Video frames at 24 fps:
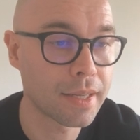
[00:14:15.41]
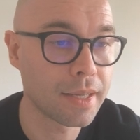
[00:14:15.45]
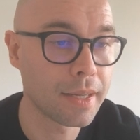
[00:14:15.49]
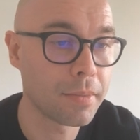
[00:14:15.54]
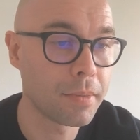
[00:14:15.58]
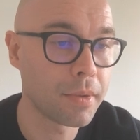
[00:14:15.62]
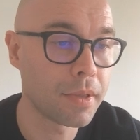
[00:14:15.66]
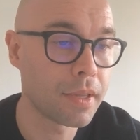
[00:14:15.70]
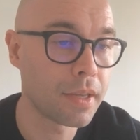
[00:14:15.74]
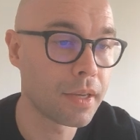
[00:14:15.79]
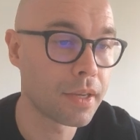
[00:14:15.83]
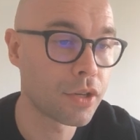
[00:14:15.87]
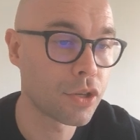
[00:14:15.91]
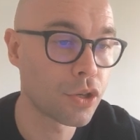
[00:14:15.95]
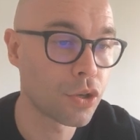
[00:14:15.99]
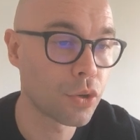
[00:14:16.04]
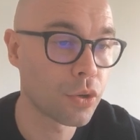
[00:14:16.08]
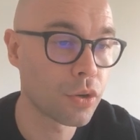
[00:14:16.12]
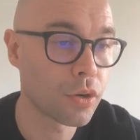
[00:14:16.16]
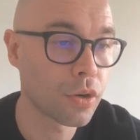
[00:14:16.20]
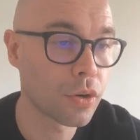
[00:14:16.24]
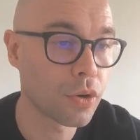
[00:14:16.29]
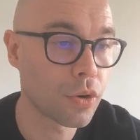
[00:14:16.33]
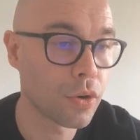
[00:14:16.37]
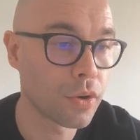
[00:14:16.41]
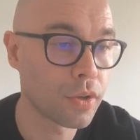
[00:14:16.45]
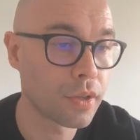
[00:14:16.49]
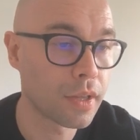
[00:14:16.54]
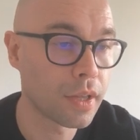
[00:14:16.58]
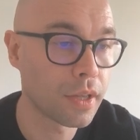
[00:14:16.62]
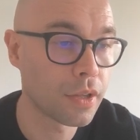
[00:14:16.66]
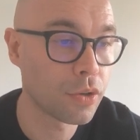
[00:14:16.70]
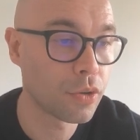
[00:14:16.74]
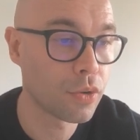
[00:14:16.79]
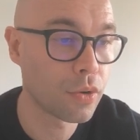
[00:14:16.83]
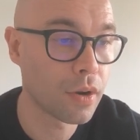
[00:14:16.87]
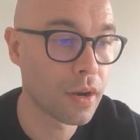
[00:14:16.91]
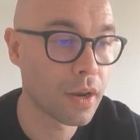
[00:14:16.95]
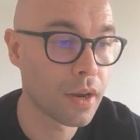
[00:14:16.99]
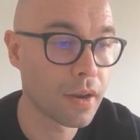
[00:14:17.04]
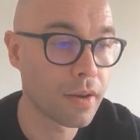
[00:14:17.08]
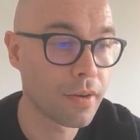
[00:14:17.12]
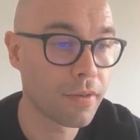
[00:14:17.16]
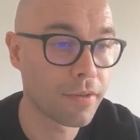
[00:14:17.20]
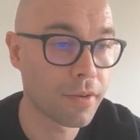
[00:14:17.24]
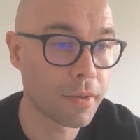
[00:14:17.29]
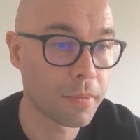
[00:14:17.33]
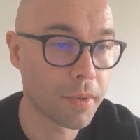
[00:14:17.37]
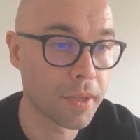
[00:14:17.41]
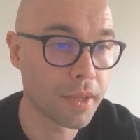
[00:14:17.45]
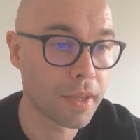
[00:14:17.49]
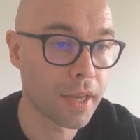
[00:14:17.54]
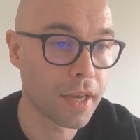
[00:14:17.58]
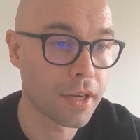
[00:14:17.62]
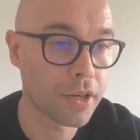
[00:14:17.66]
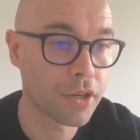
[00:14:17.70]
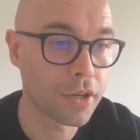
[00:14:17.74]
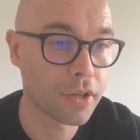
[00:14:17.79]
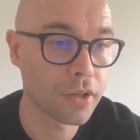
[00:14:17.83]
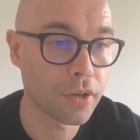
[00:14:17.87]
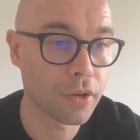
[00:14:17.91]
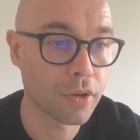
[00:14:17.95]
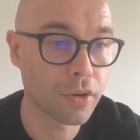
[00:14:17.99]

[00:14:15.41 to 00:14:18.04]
limiting sugar content during fermentation.